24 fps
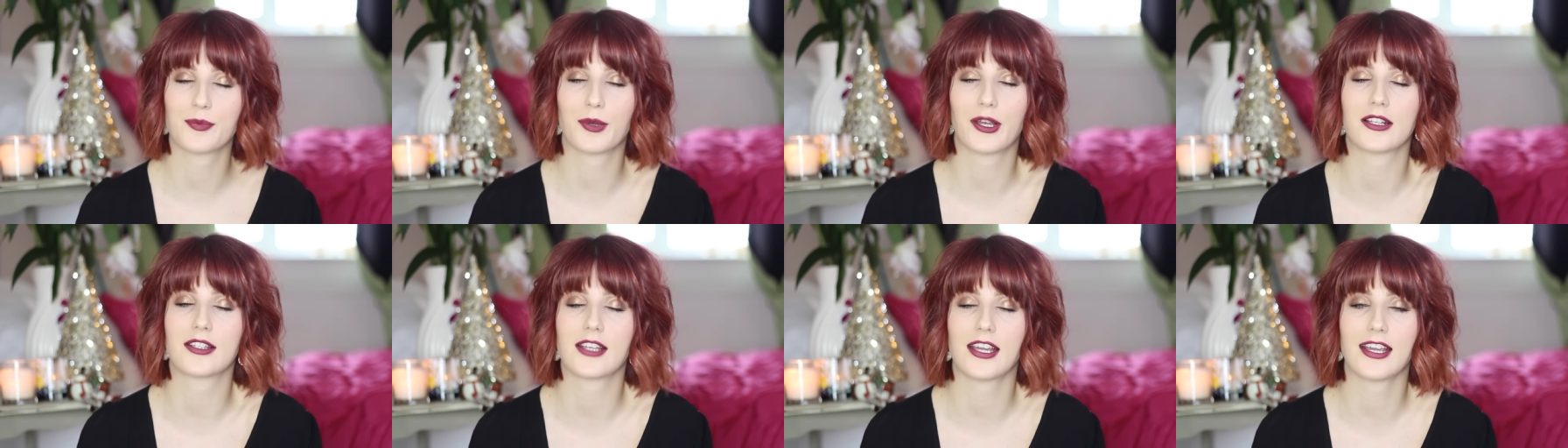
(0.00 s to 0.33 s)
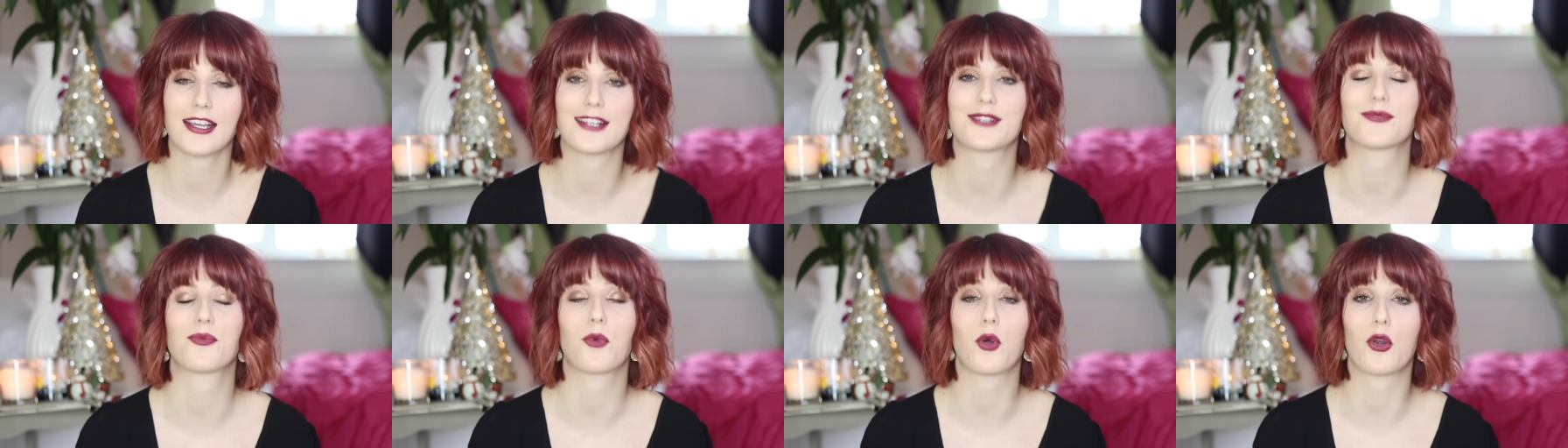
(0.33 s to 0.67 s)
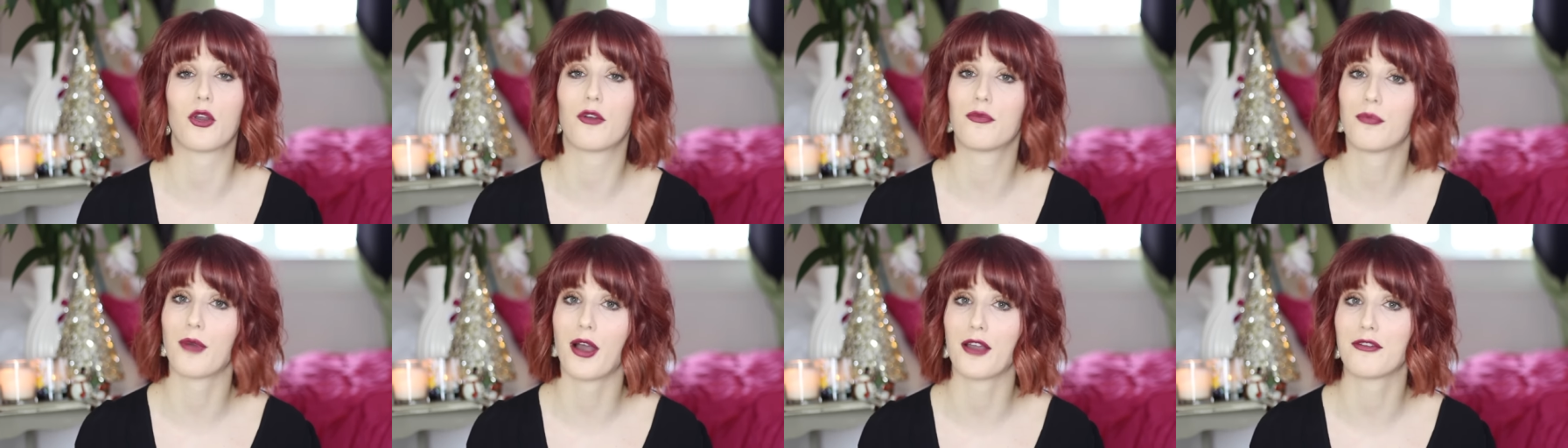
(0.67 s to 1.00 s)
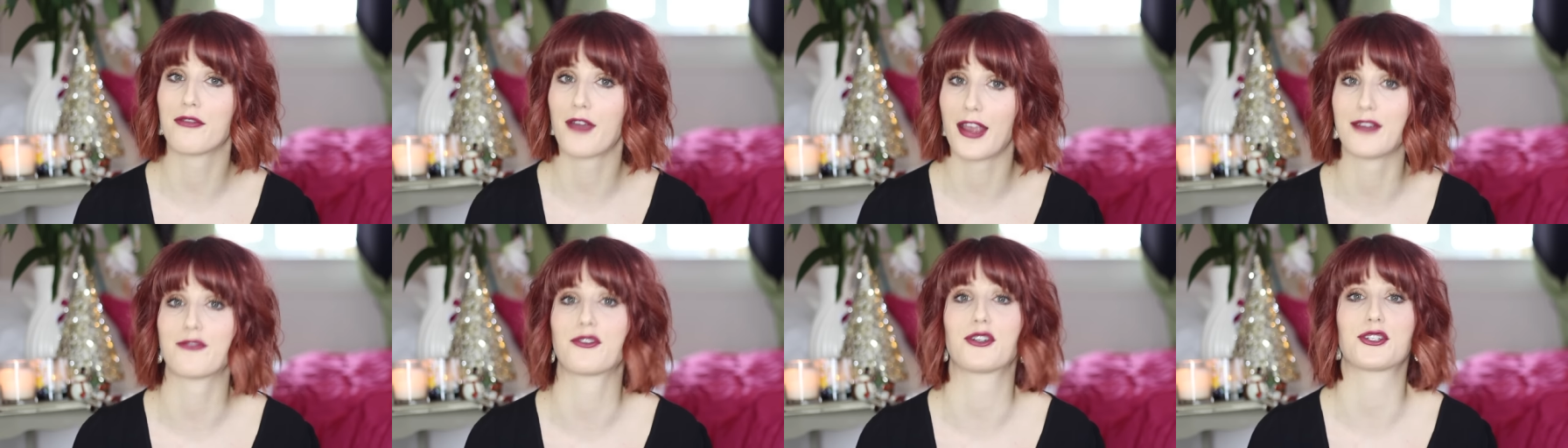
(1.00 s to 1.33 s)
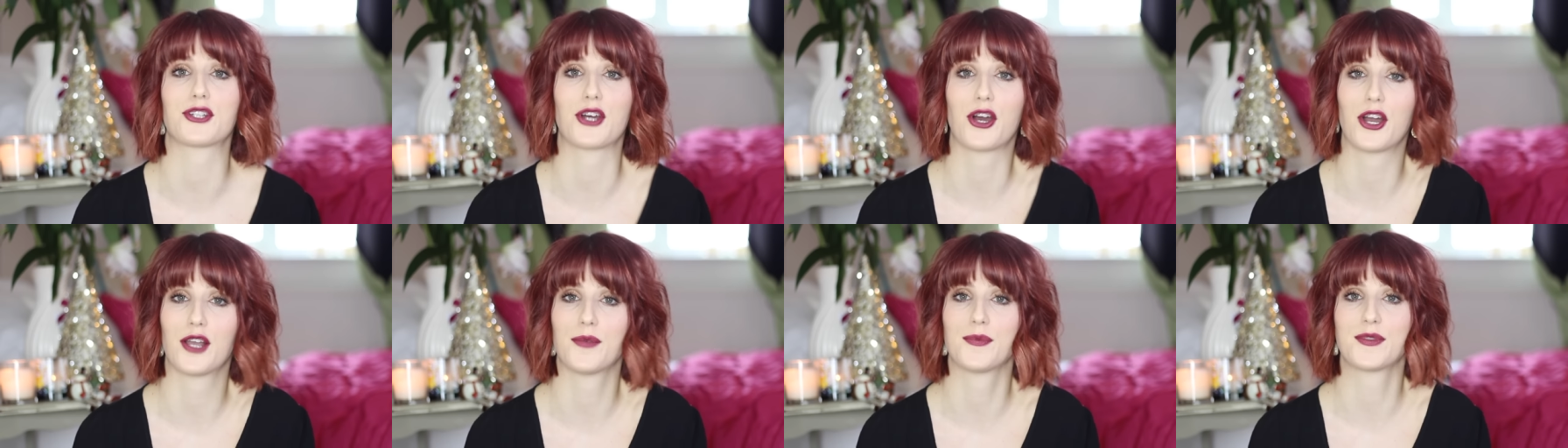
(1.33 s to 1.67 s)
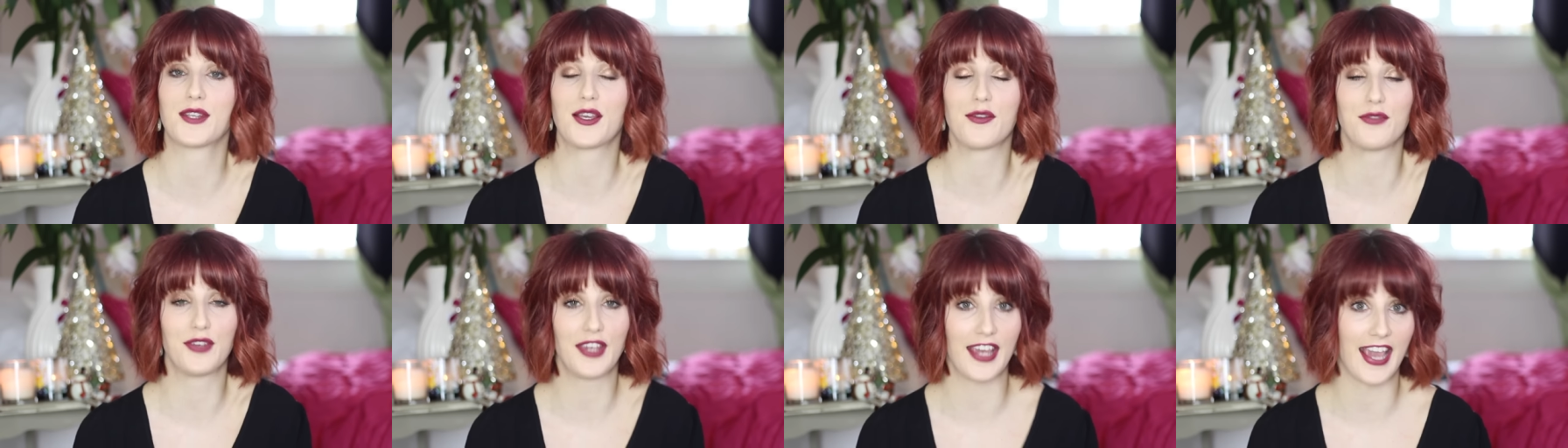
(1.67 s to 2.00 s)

because it is one of my favourite times of